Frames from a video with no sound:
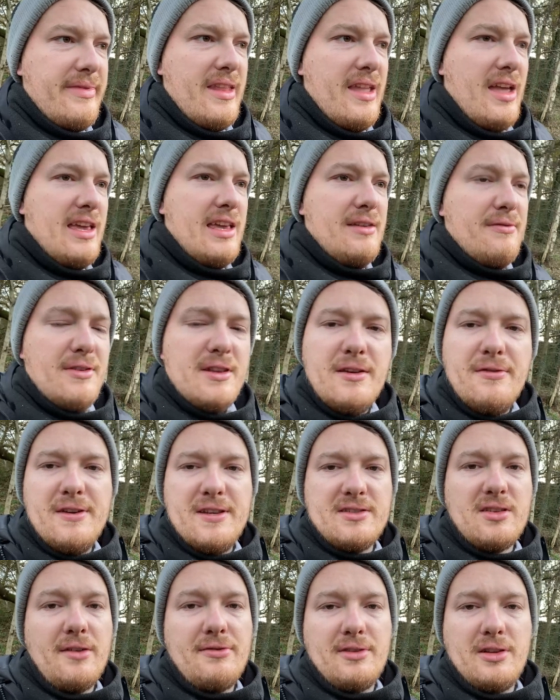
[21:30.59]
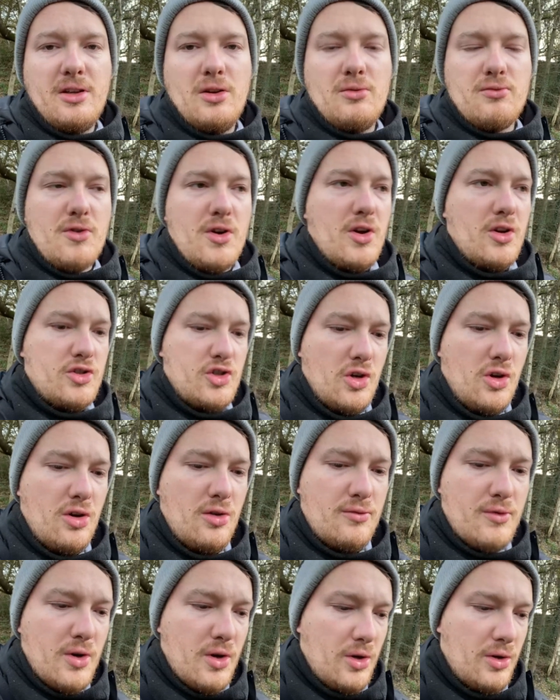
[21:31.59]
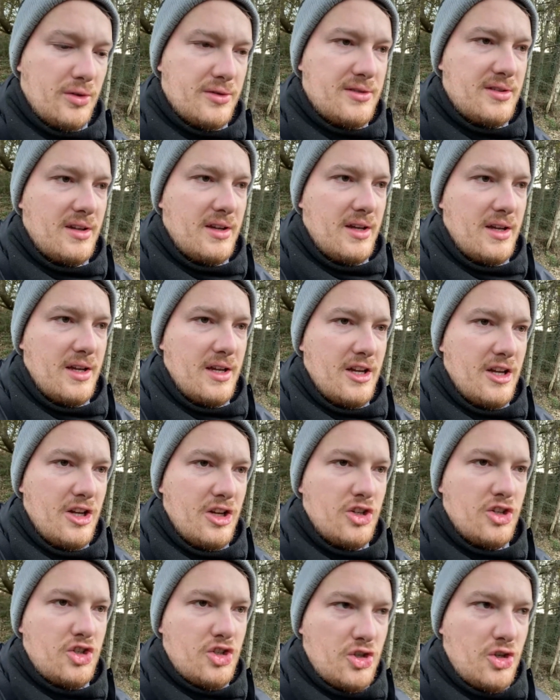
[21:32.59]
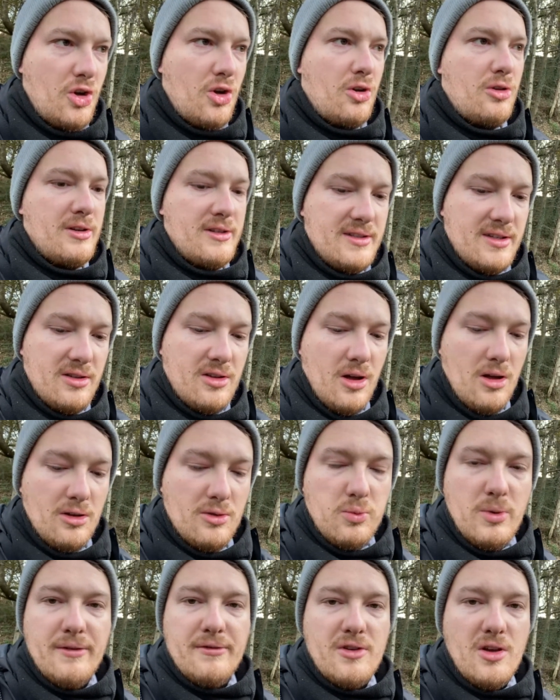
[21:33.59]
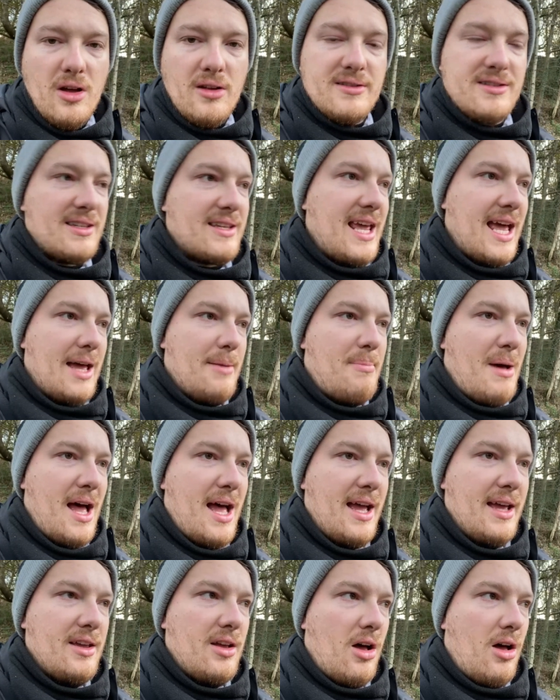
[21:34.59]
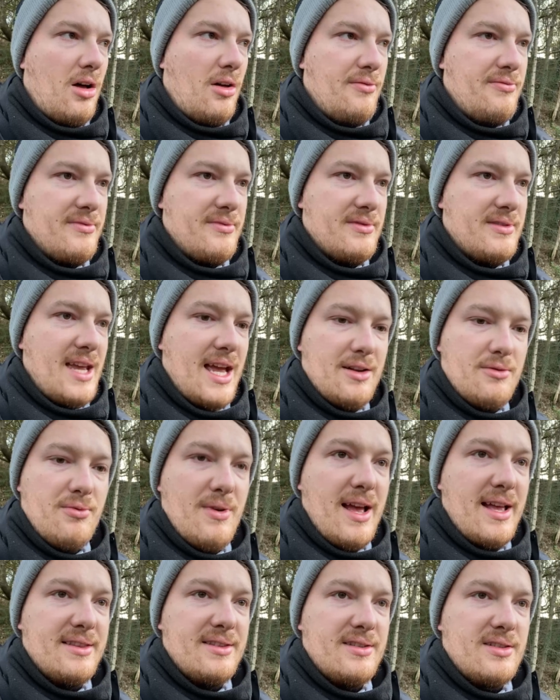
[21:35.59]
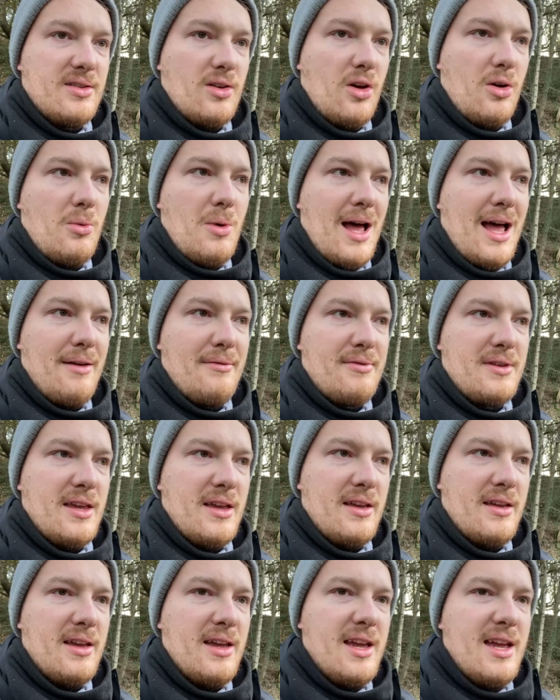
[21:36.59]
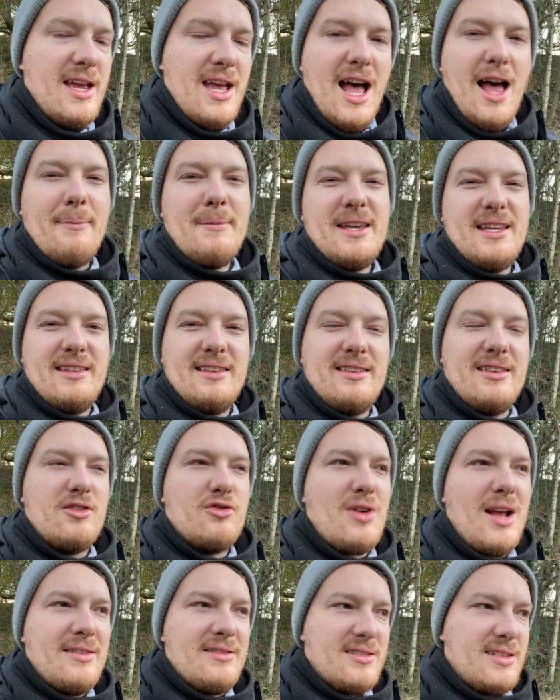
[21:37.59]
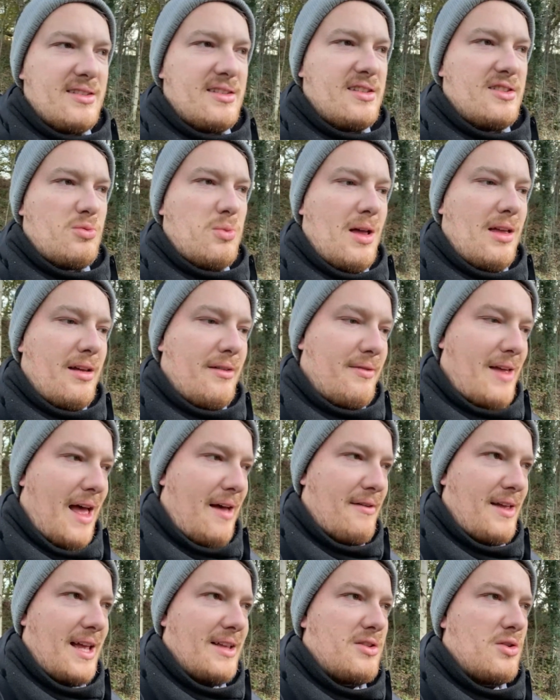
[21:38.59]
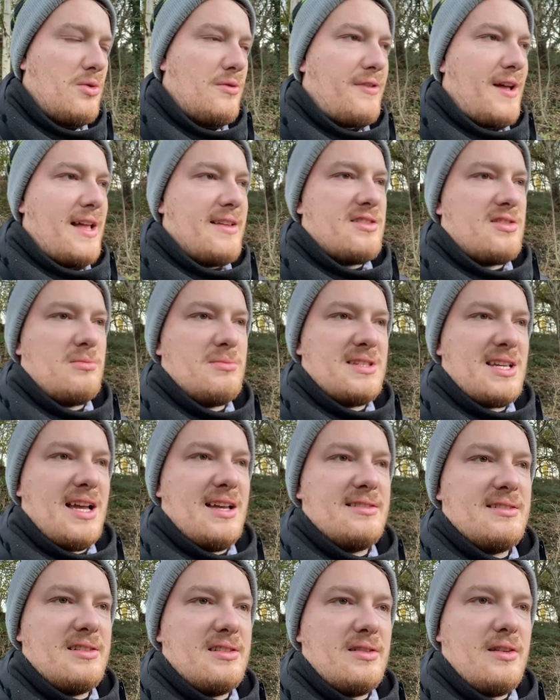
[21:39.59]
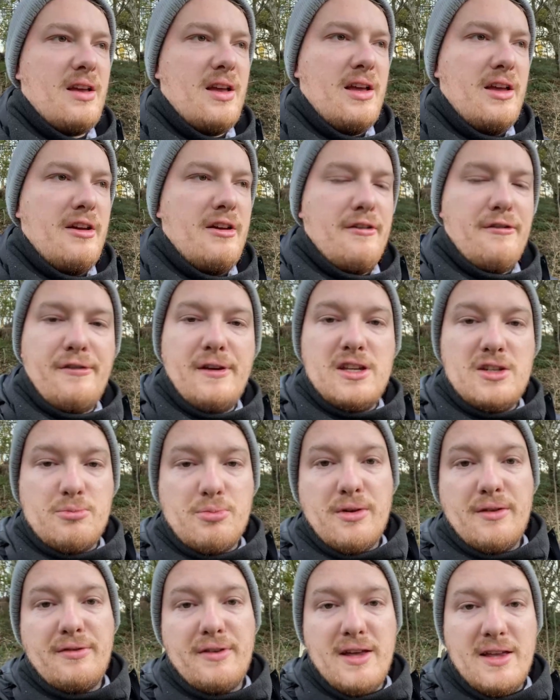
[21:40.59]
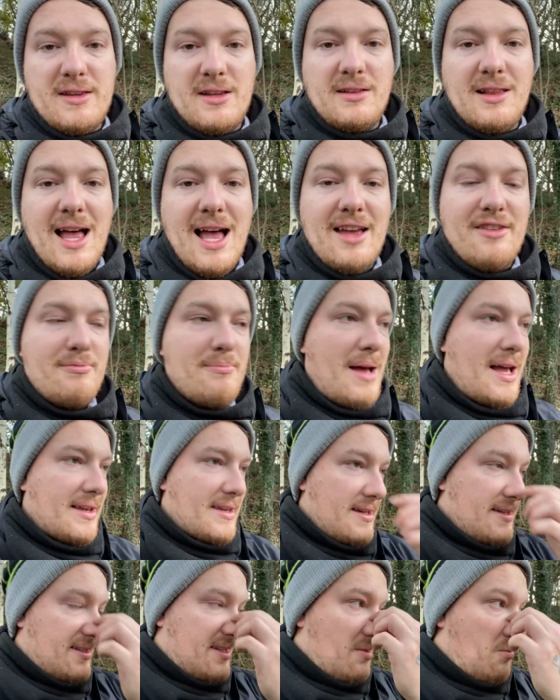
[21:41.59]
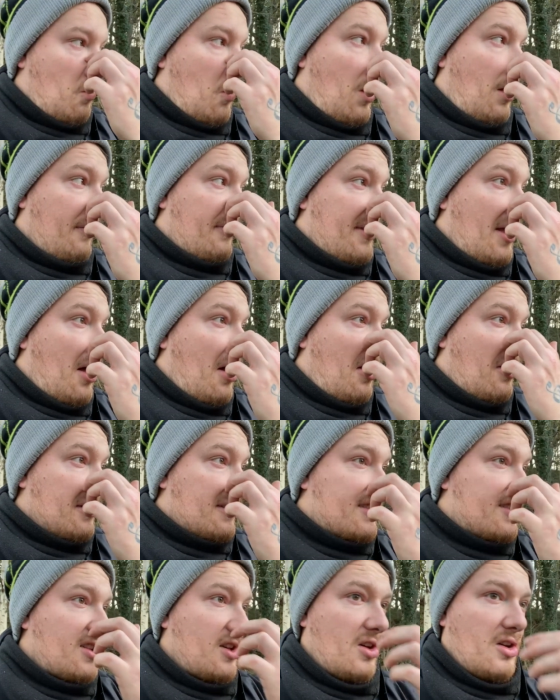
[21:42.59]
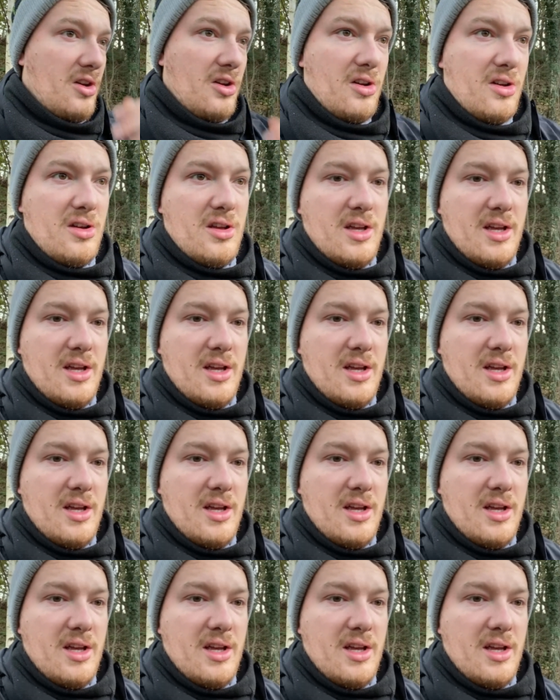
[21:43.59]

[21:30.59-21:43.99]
Even if it's off a little roach or road, surely to God, we've got to get a bite on dead reds or what have you. I mean, granted as well, I do find sometimes fish prefer the live maggots and whatnot, so...